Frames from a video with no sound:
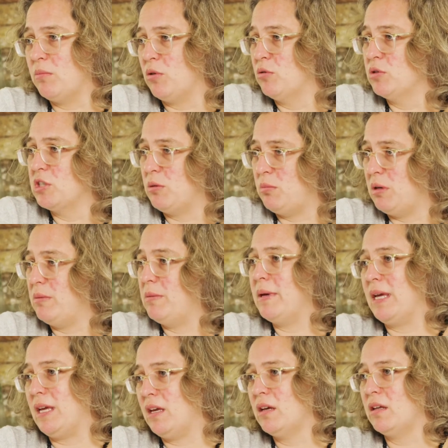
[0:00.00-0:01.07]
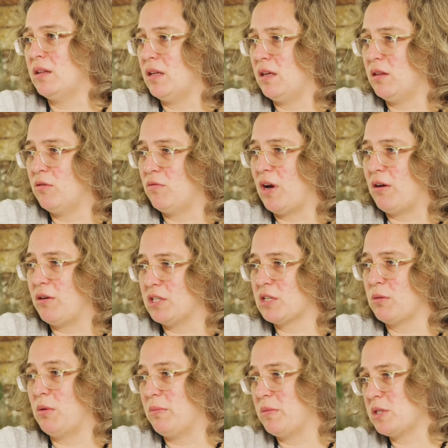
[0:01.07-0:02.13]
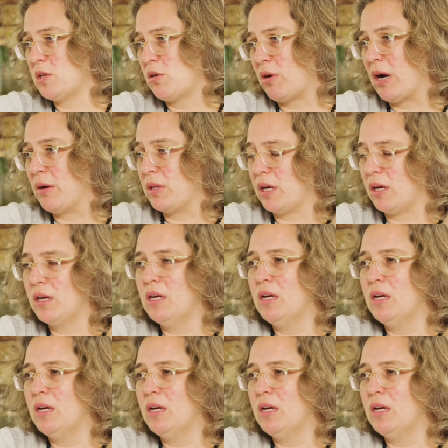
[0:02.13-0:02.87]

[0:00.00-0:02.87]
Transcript: but also BBP, the various commitments that are out there,